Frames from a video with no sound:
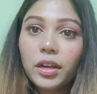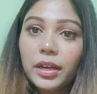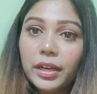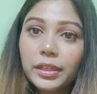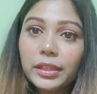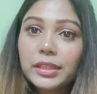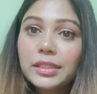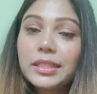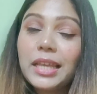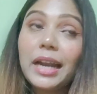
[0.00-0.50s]

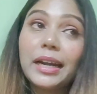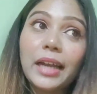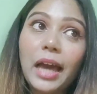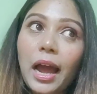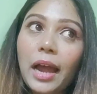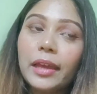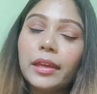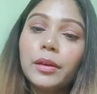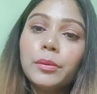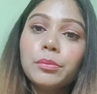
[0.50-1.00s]
It is that
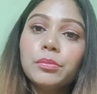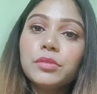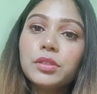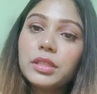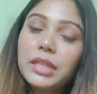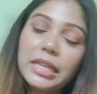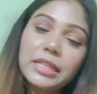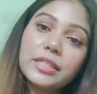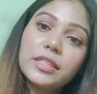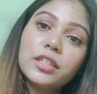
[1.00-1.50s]
I am
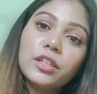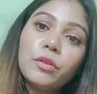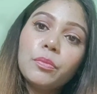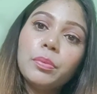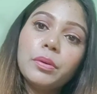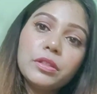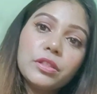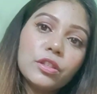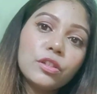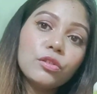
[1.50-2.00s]
sensitive
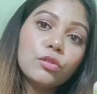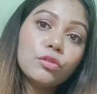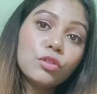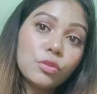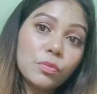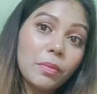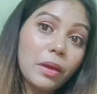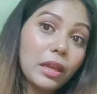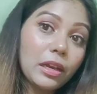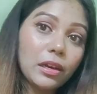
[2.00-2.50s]
person to
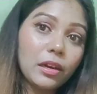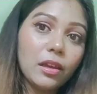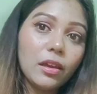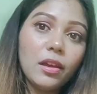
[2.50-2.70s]
smell.